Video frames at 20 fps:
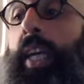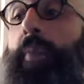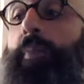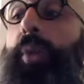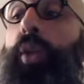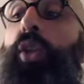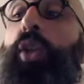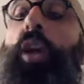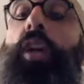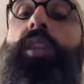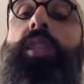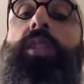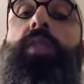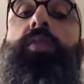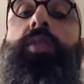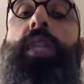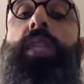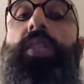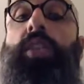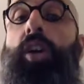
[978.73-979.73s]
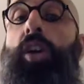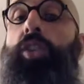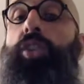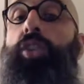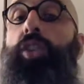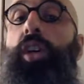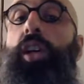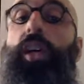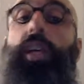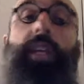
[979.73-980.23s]
But under Reza
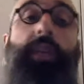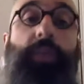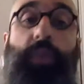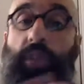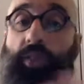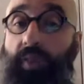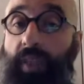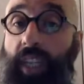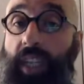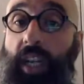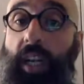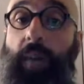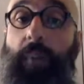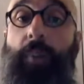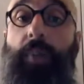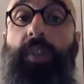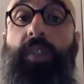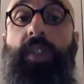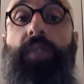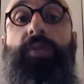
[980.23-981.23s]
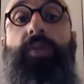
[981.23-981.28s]
Shah, he was very opposite